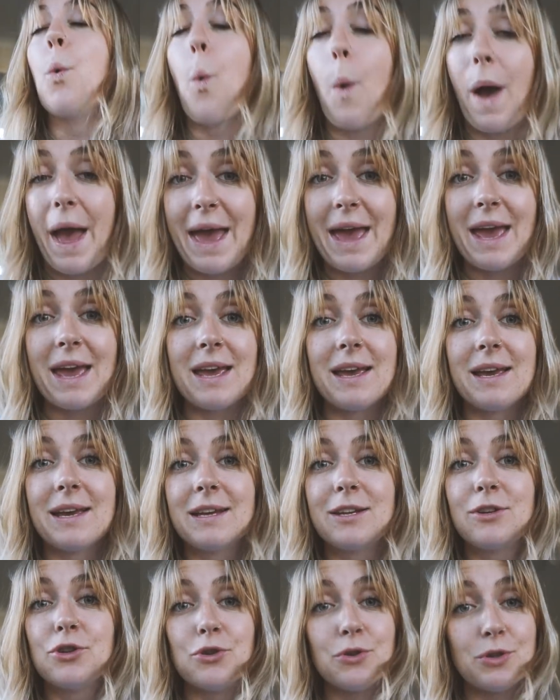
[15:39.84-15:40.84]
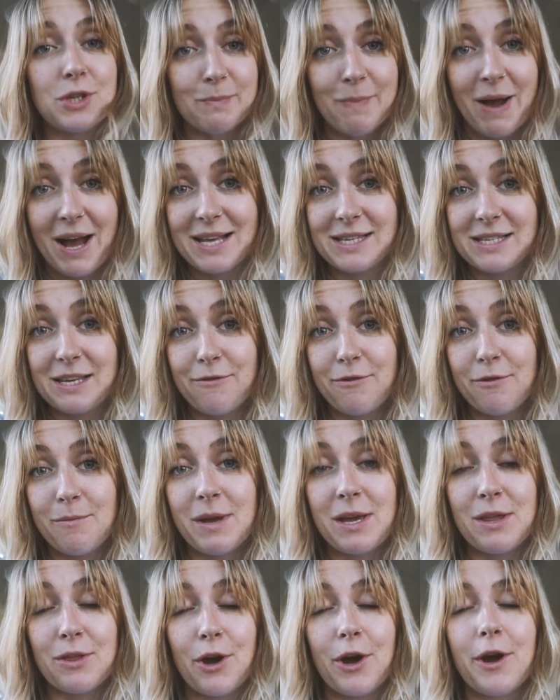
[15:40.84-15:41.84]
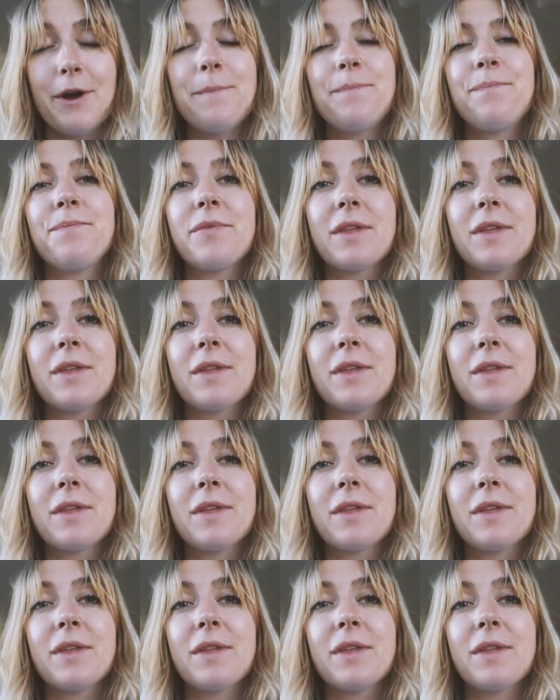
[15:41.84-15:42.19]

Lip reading: way too spicy for me though.